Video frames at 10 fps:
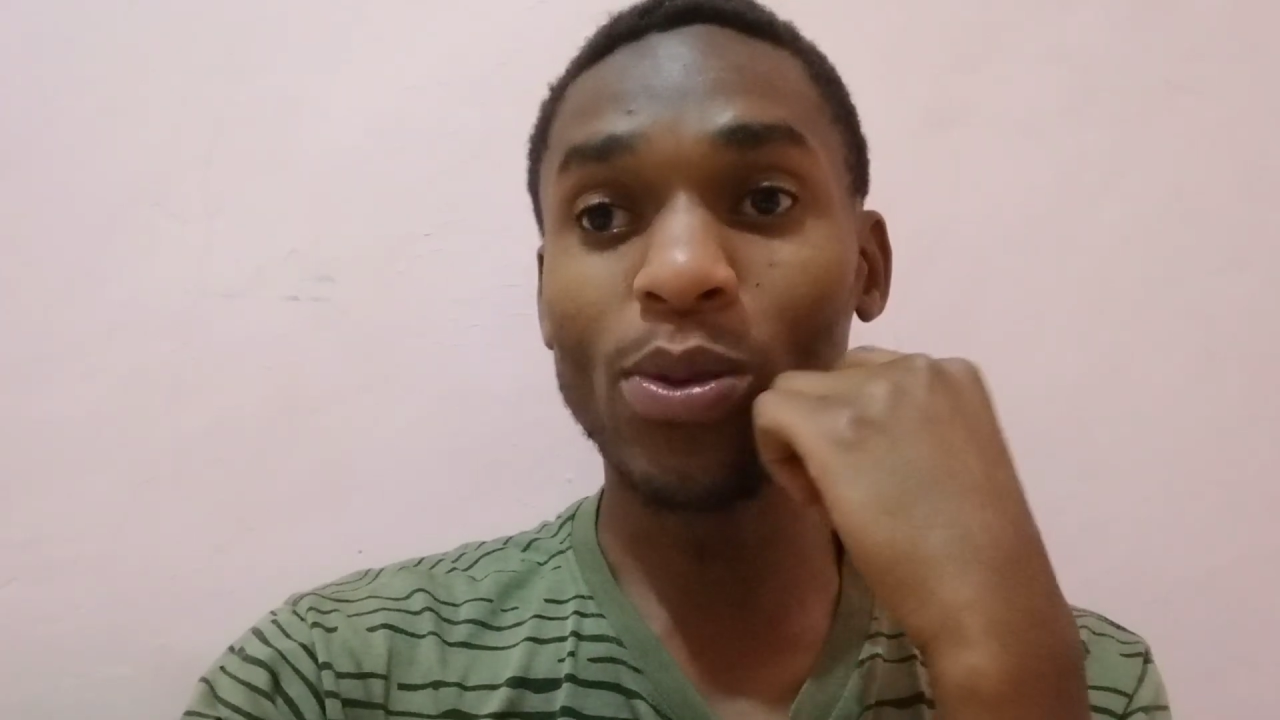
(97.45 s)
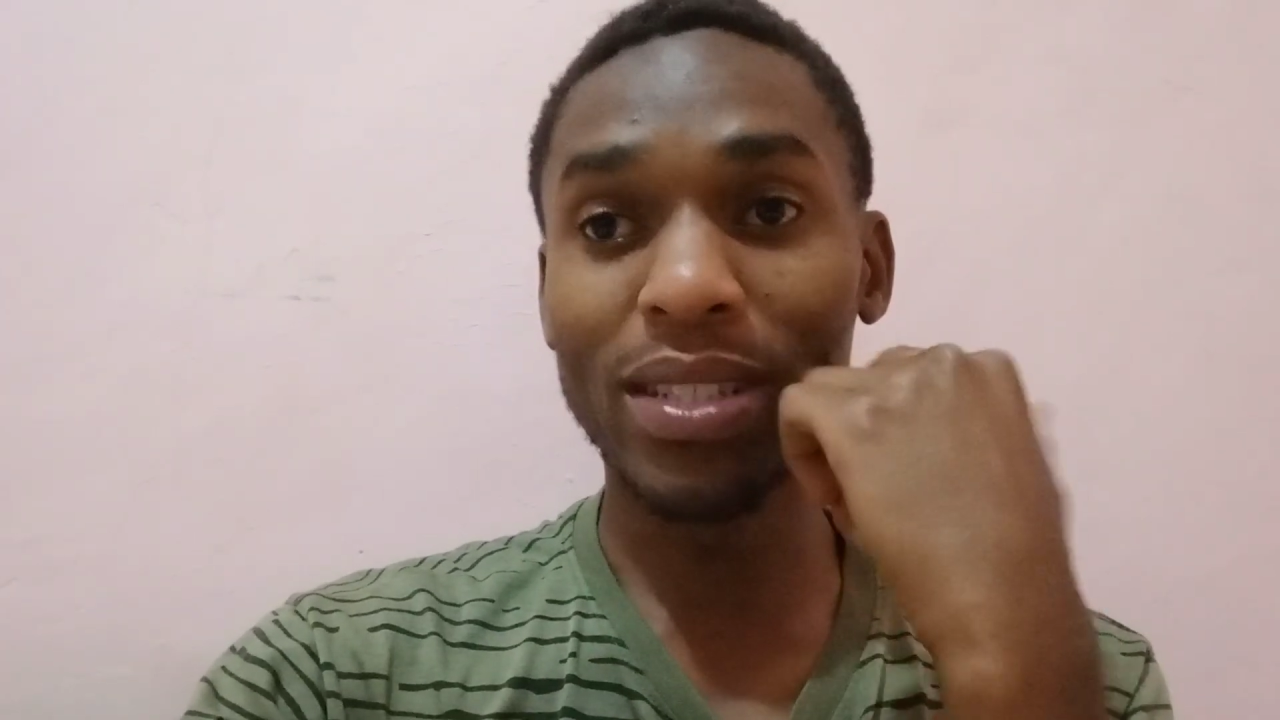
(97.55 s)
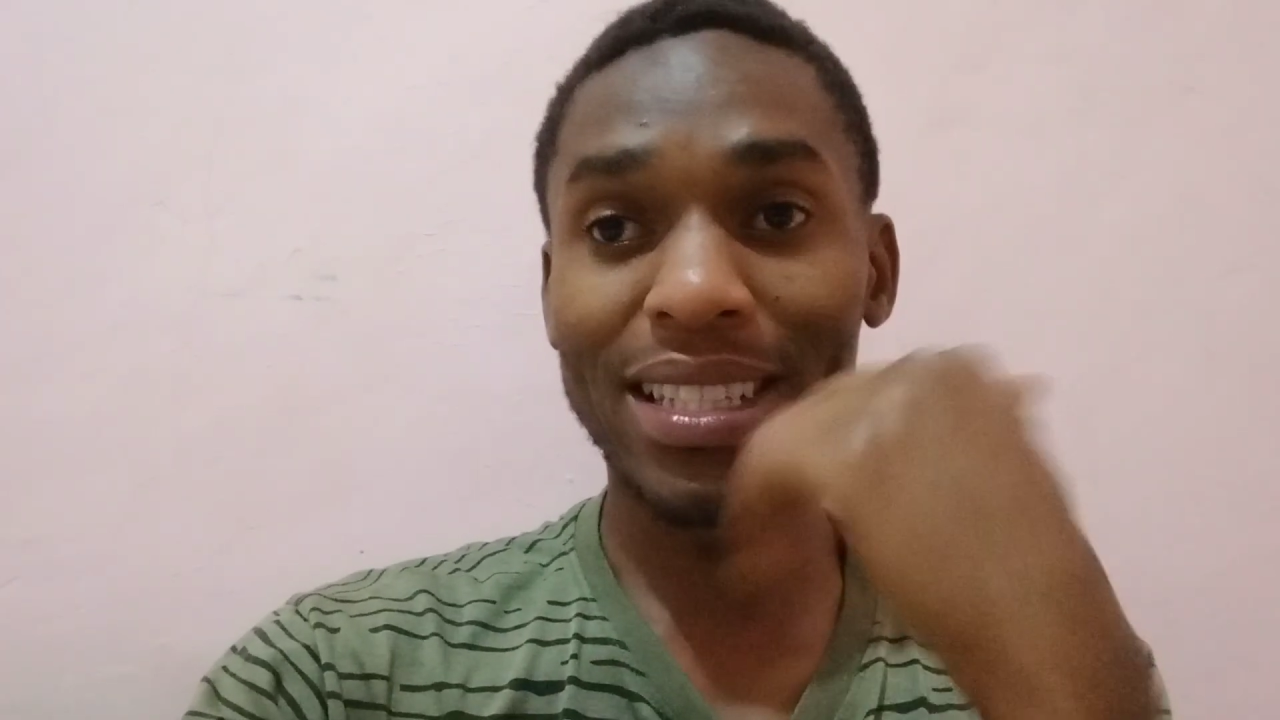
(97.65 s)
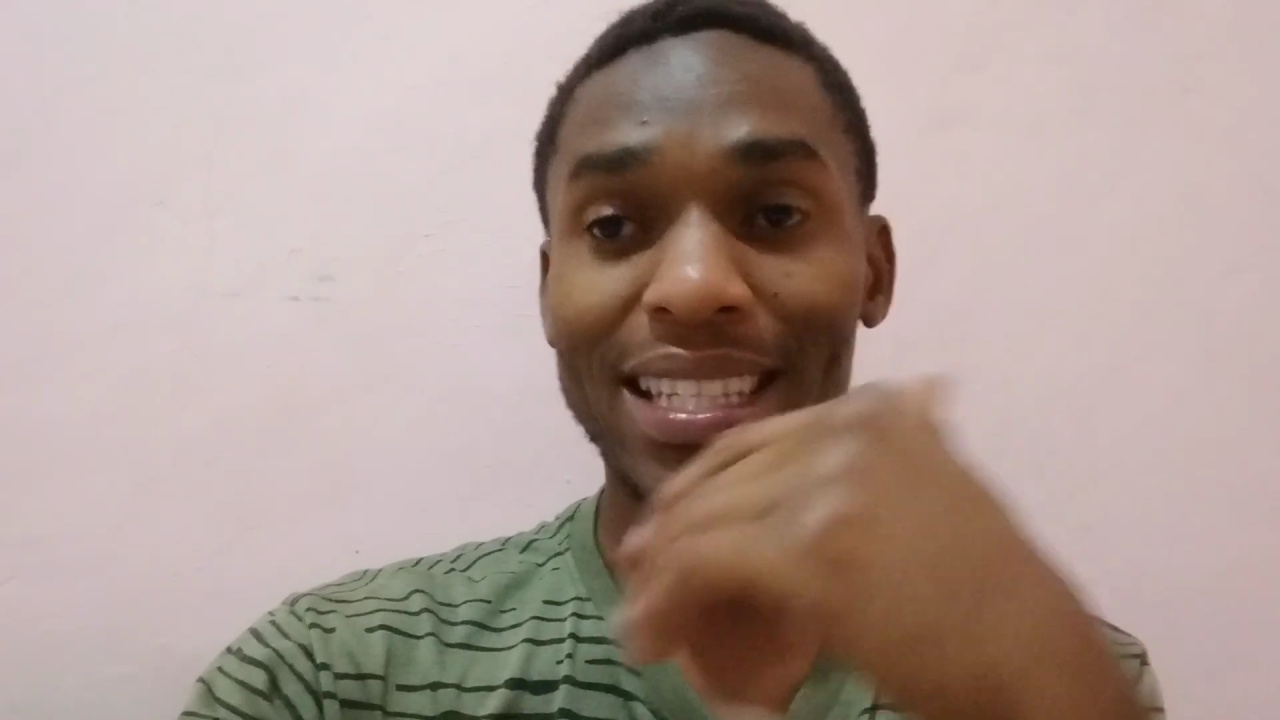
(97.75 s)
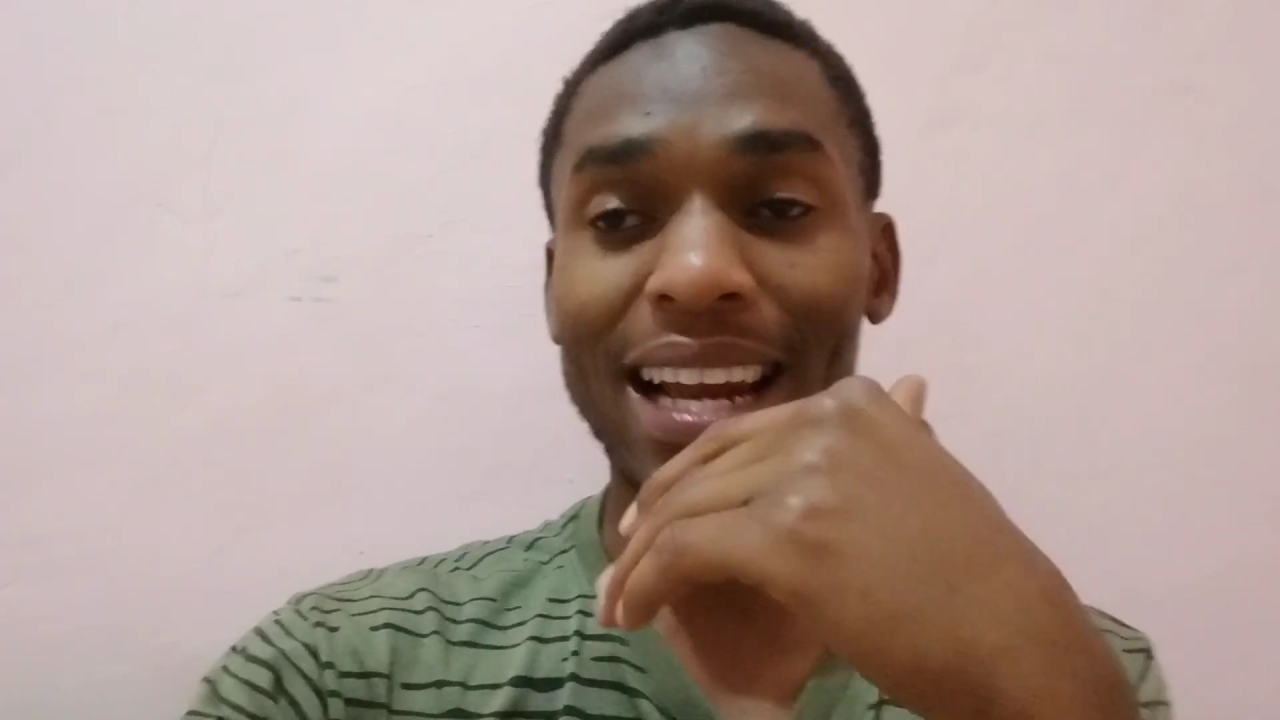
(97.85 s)
to
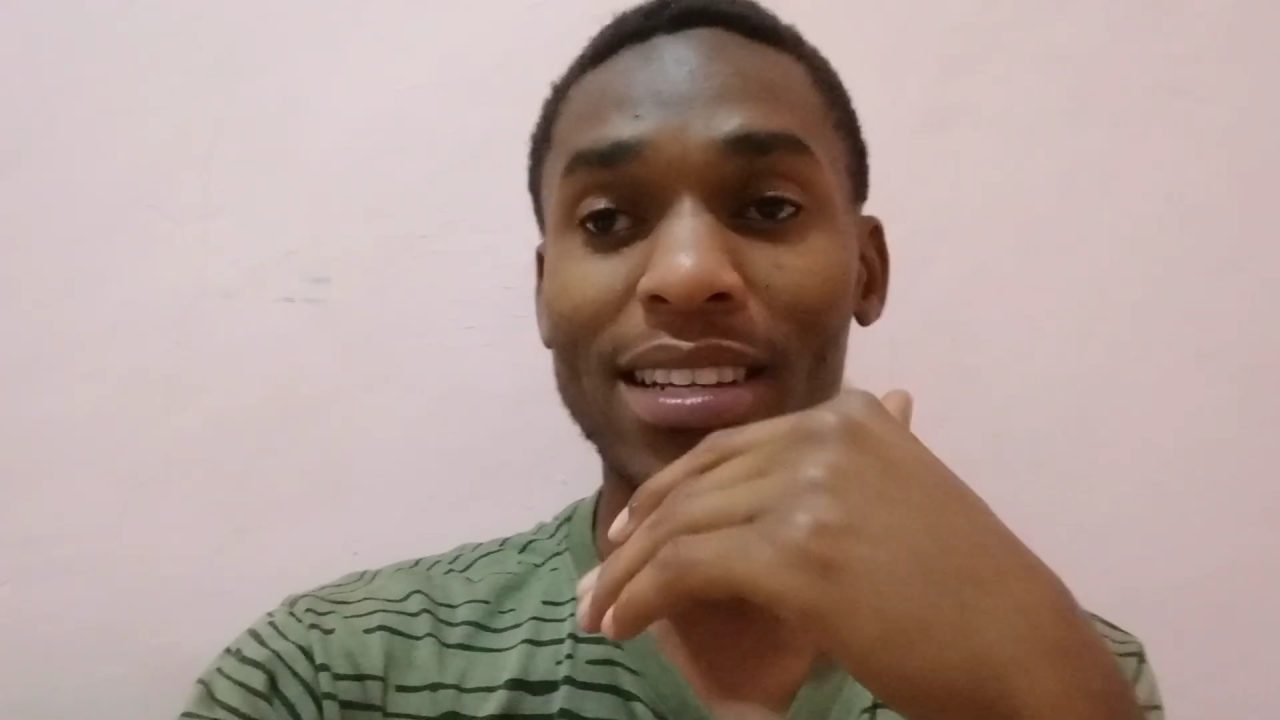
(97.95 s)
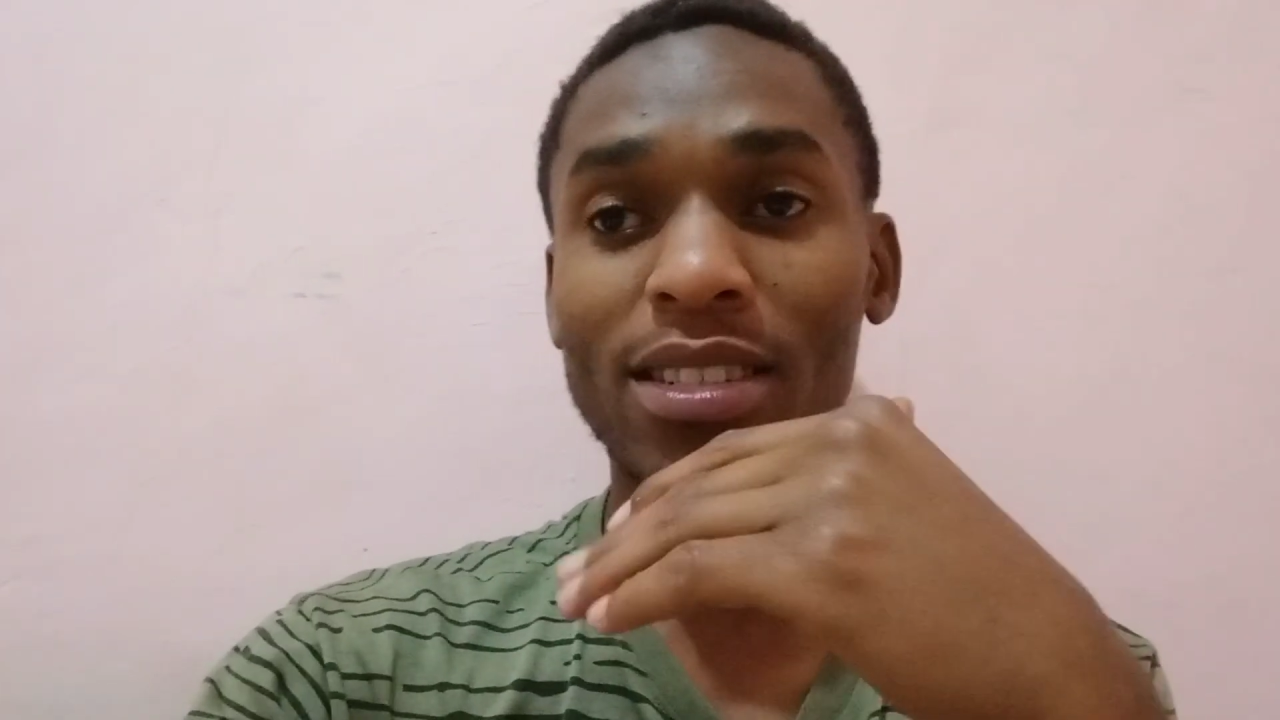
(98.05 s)
sell.